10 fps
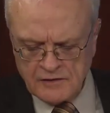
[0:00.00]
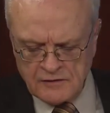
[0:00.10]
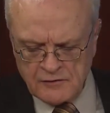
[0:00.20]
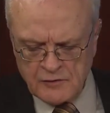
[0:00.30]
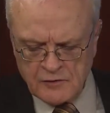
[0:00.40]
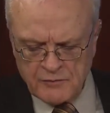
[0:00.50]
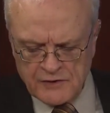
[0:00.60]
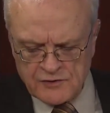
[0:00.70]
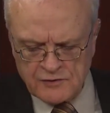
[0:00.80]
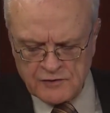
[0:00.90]
you
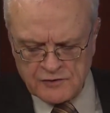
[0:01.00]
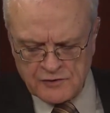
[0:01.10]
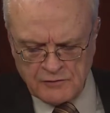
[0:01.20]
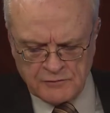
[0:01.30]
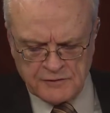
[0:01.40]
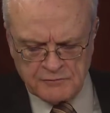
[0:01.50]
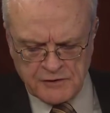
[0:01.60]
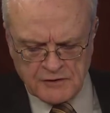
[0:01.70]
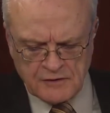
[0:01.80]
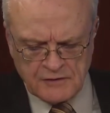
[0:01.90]
mentioned the children,
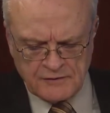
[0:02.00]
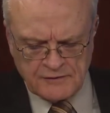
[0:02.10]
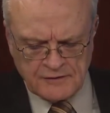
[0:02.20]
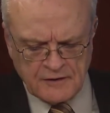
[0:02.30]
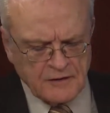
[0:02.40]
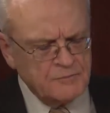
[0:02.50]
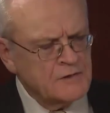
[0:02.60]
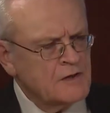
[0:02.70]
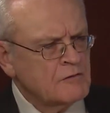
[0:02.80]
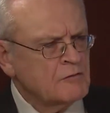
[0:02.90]
because
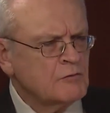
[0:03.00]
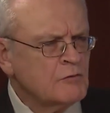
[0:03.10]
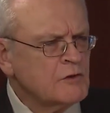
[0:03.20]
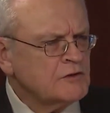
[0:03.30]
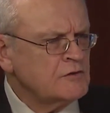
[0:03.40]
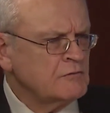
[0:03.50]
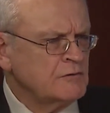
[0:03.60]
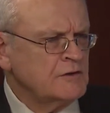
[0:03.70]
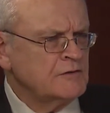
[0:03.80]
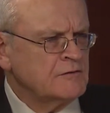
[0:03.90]
what do you
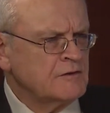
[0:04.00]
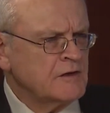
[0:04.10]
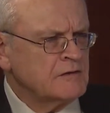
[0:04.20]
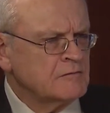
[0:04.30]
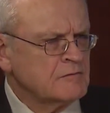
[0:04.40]
read into that?